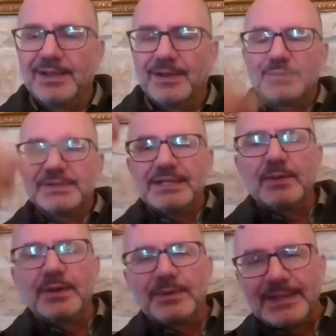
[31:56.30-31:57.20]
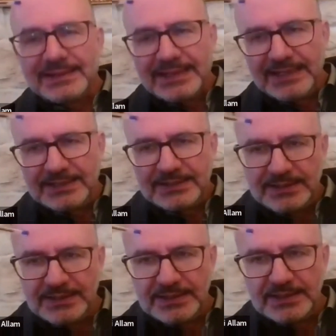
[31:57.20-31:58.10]
within our
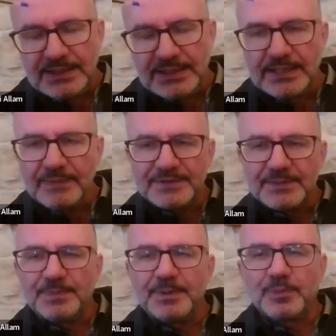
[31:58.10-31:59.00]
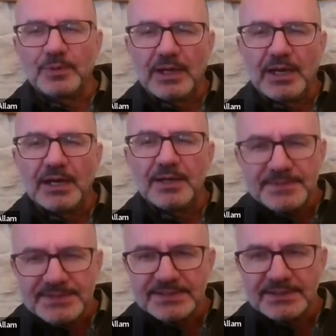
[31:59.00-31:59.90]
mentality, give the people
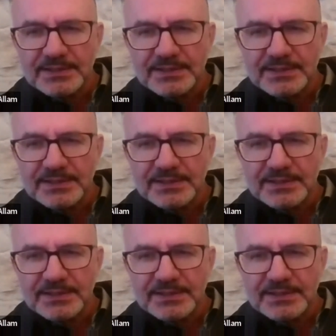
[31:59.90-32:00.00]
arms,